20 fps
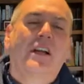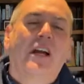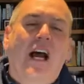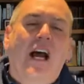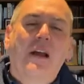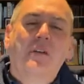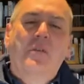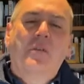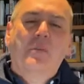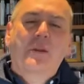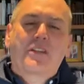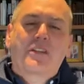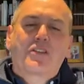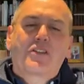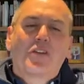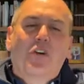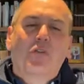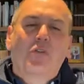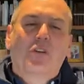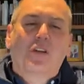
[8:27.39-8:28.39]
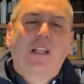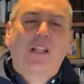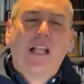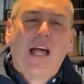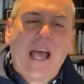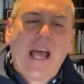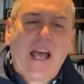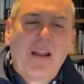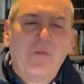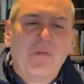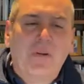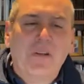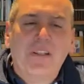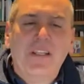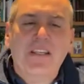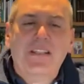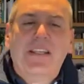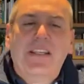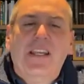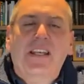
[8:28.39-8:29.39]
I will be so glad when
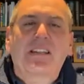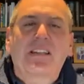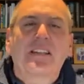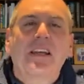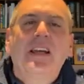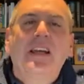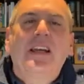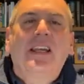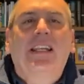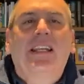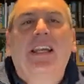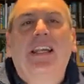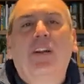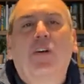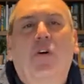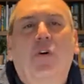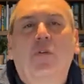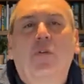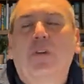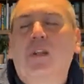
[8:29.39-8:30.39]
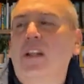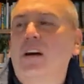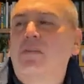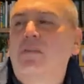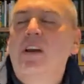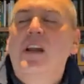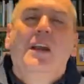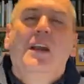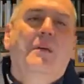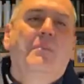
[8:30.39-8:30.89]
these kids get old enough.